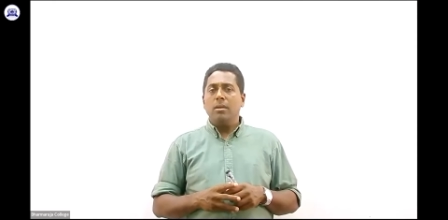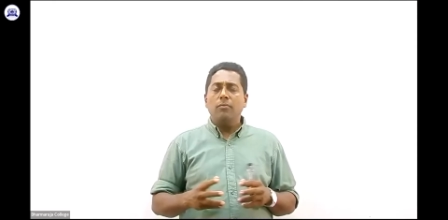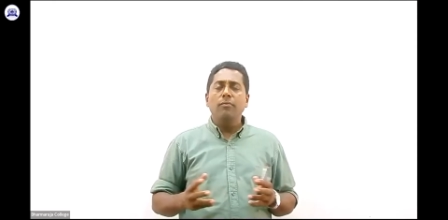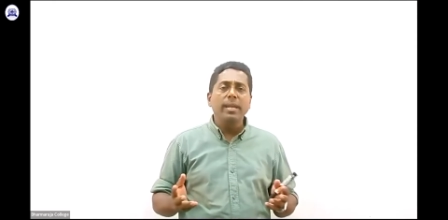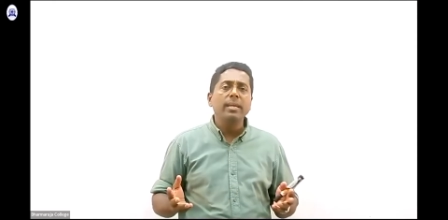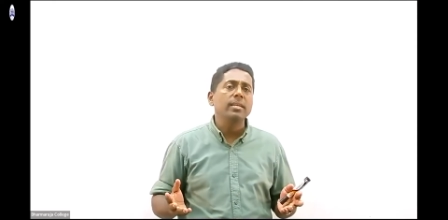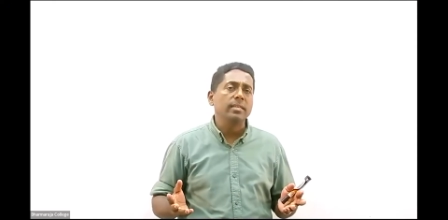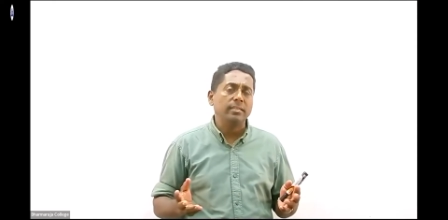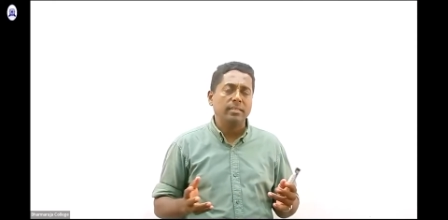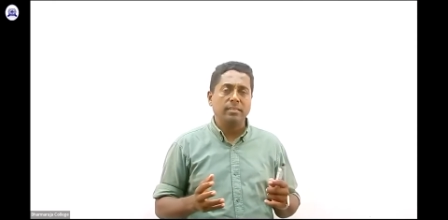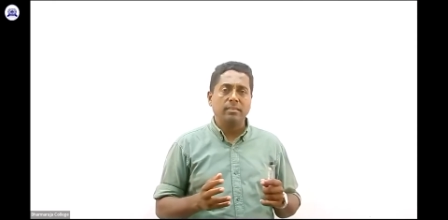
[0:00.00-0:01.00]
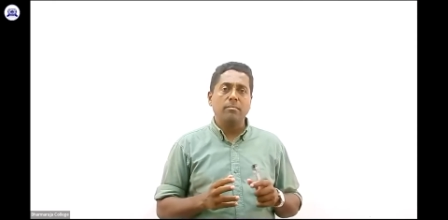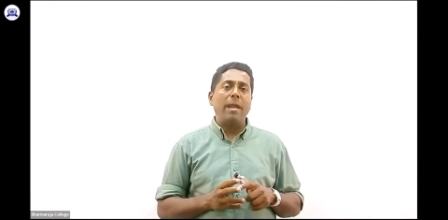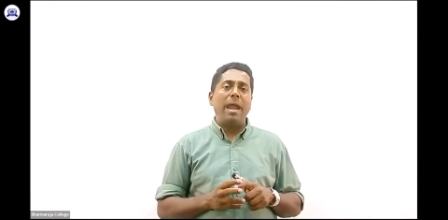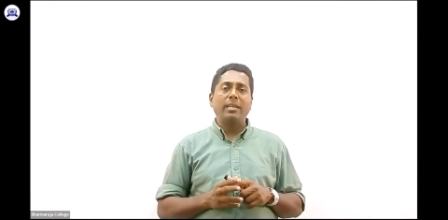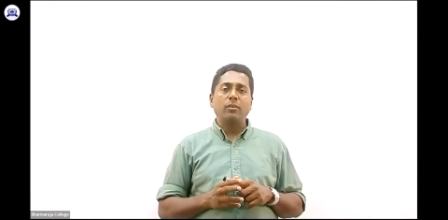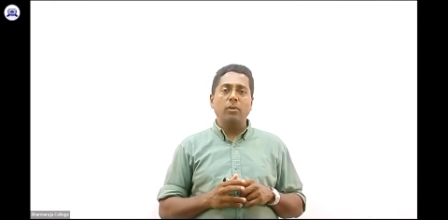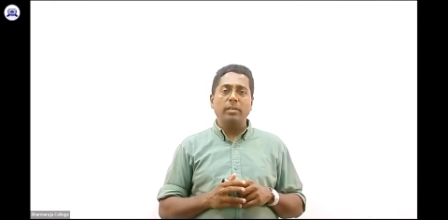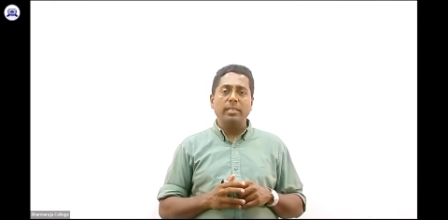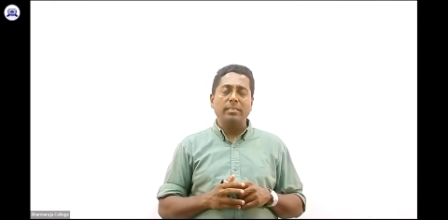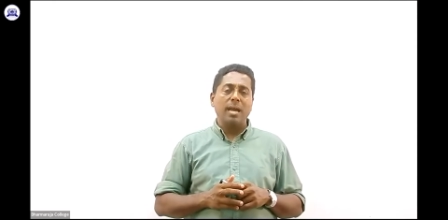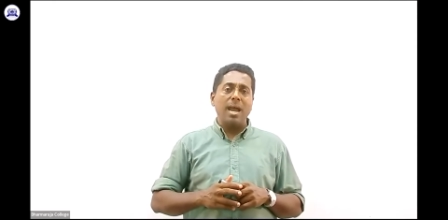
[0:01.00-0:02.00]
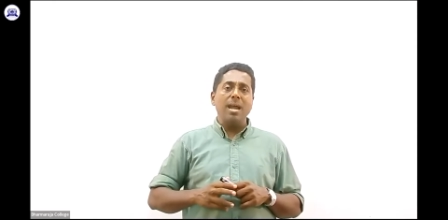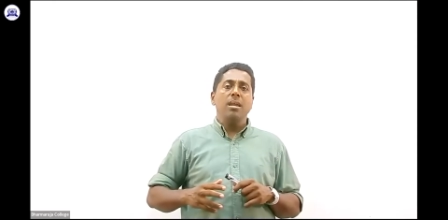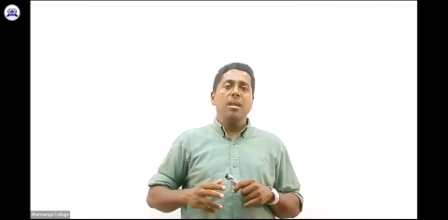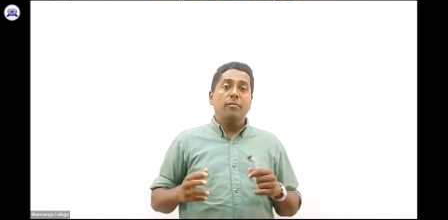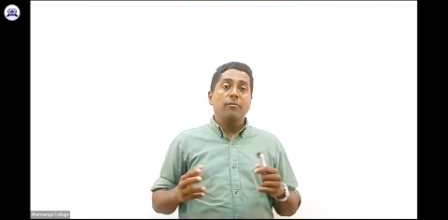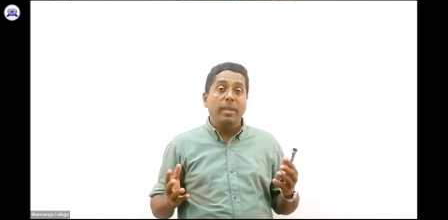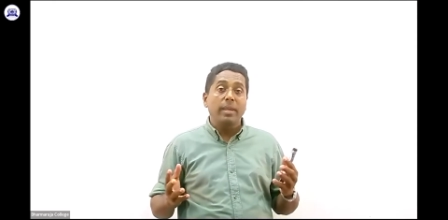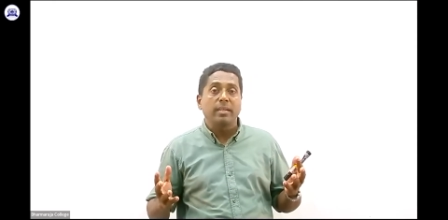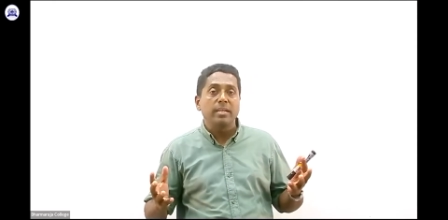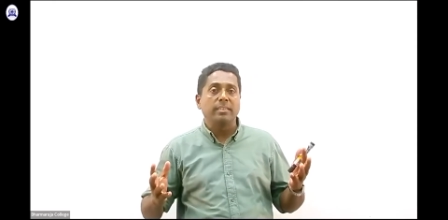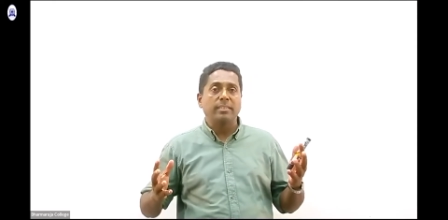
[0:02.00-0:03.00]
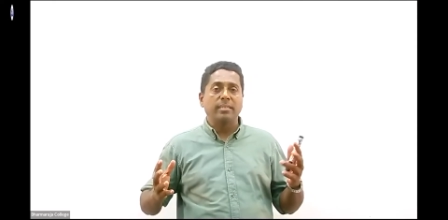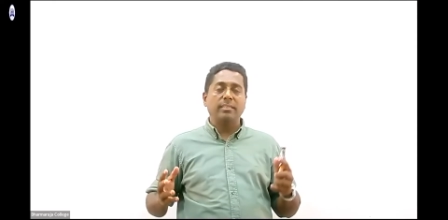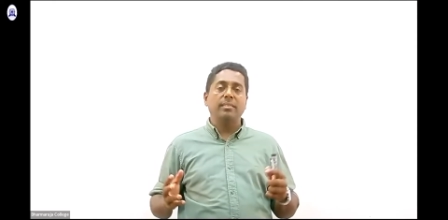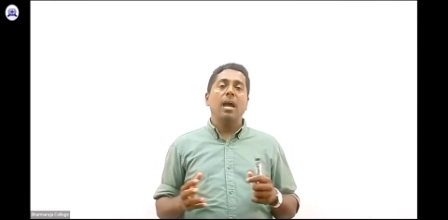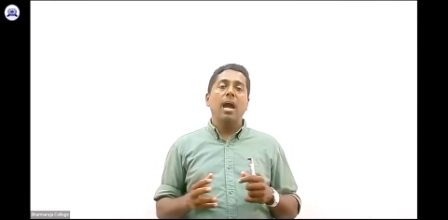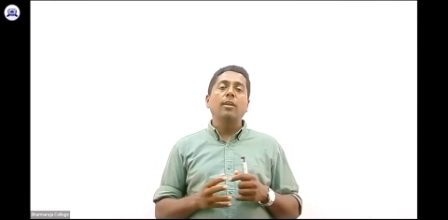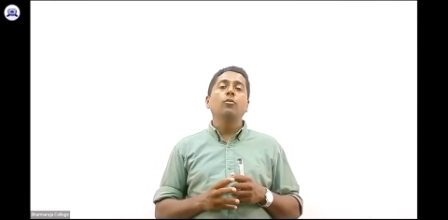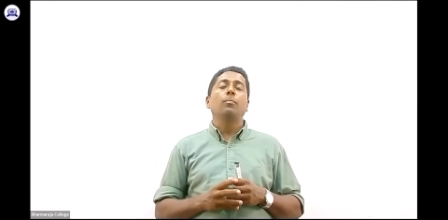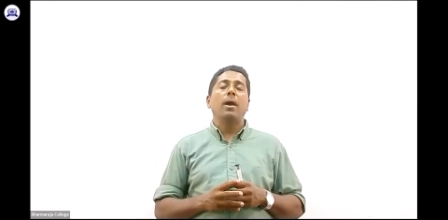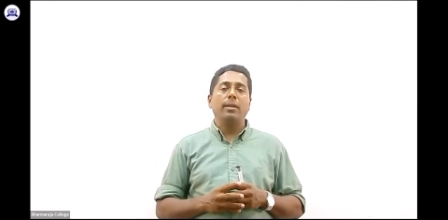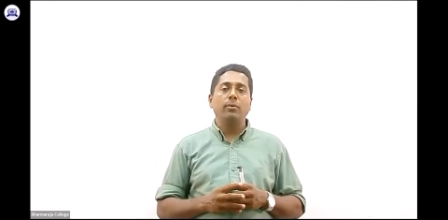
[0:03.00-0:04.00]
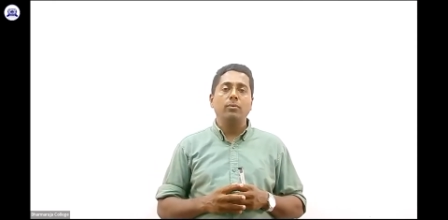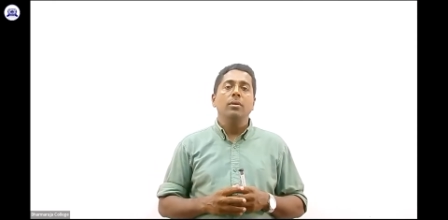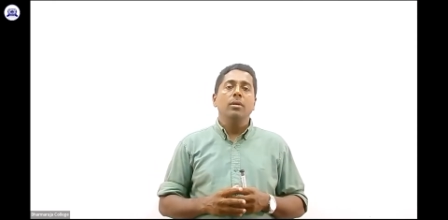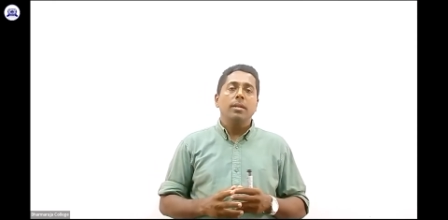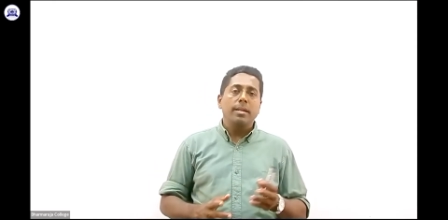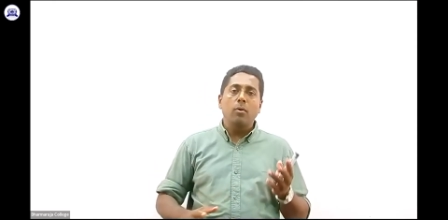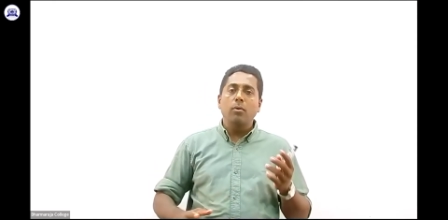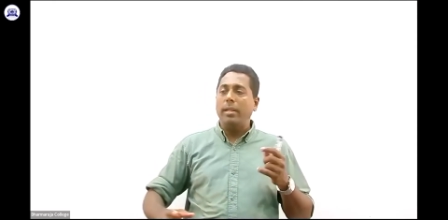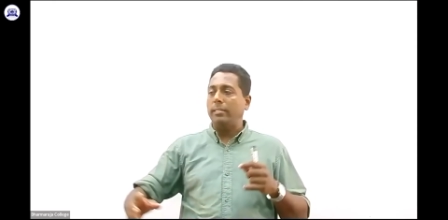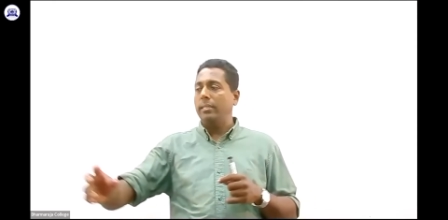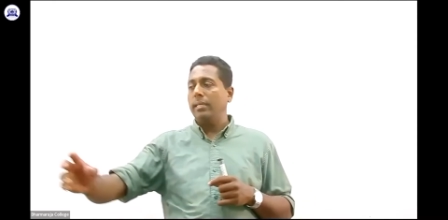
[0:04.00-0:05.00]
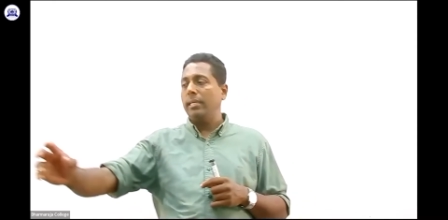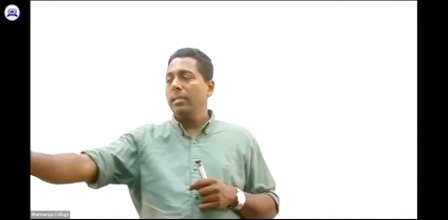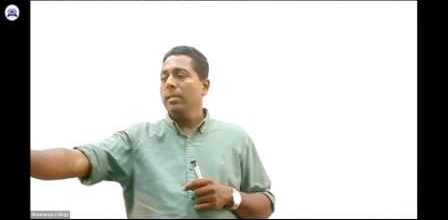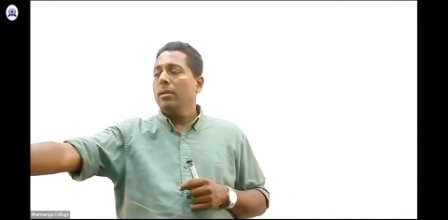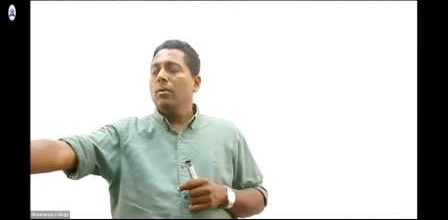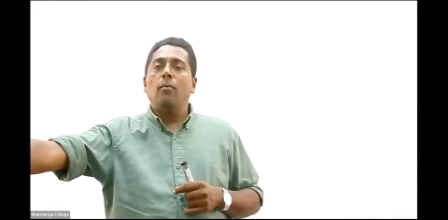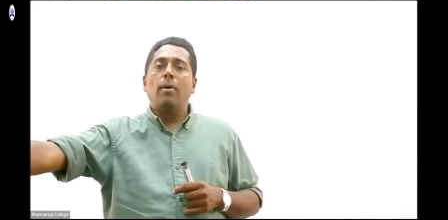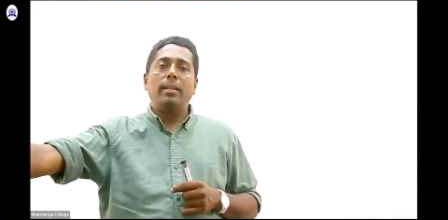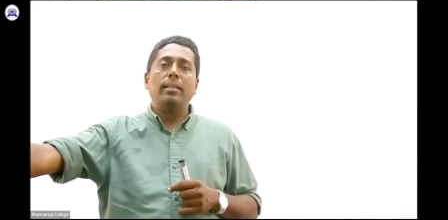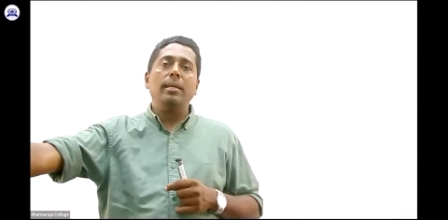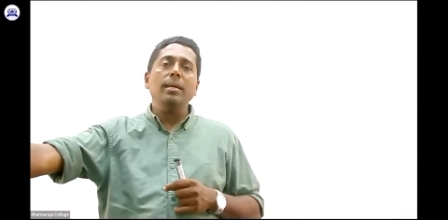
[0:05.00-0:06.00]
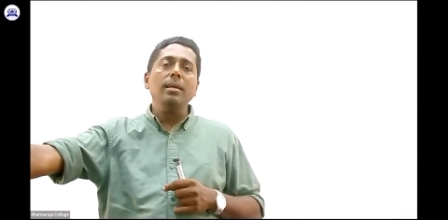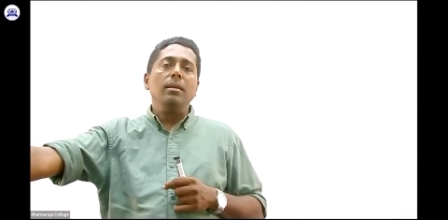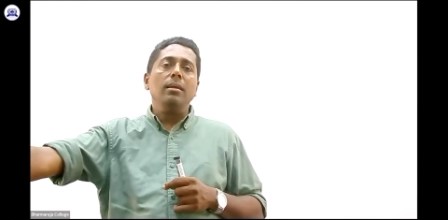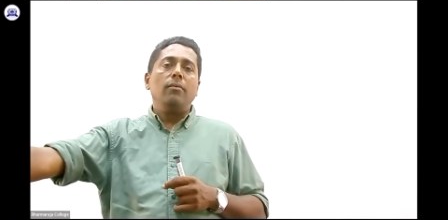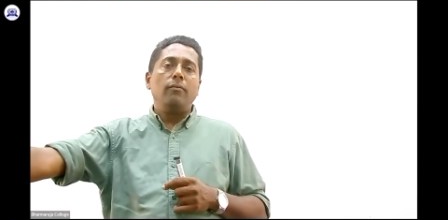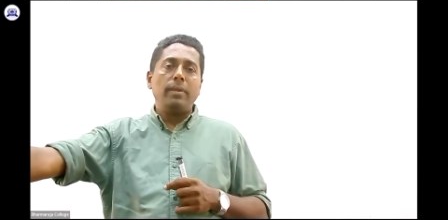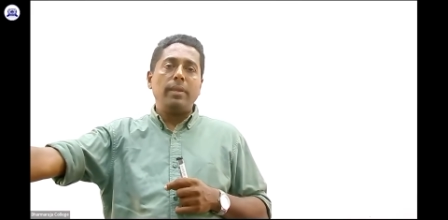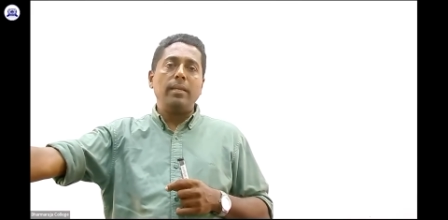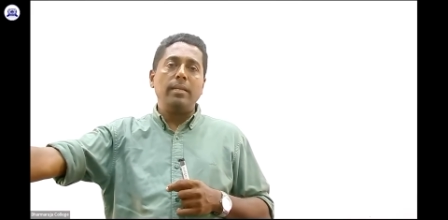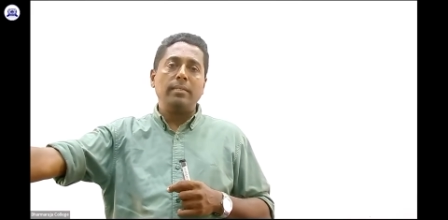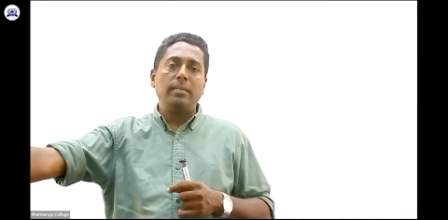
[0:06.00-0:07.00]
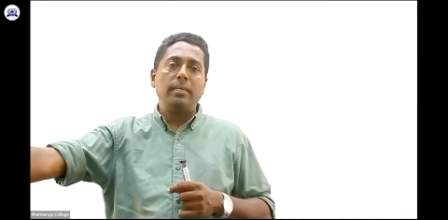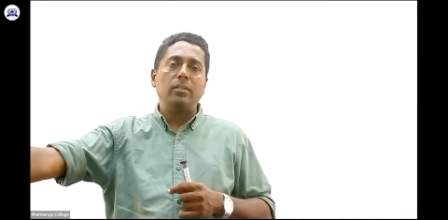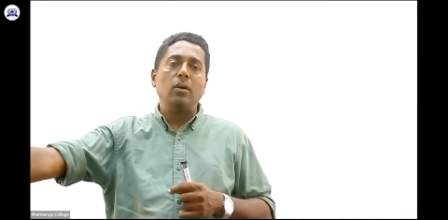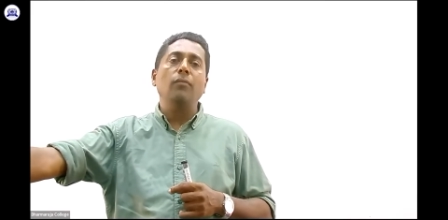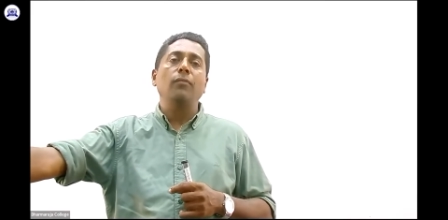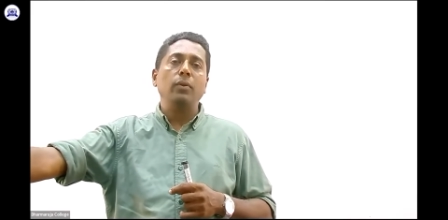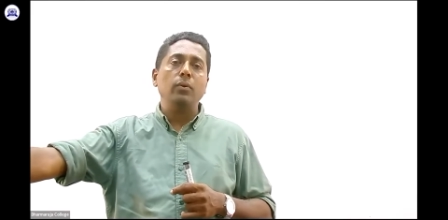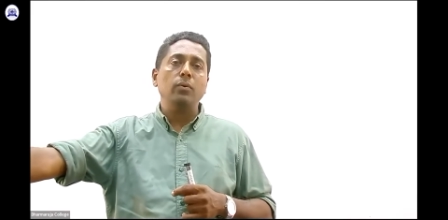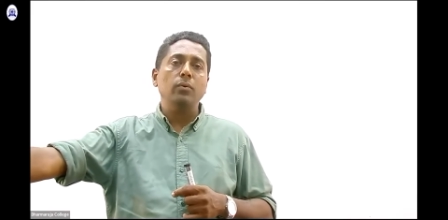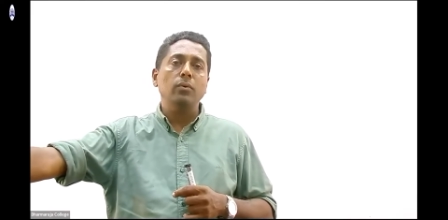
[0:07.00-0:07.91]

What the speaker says: Weaknesses, bad qualities are weaknesses, adupad. Now let's see what the weaknesses of you.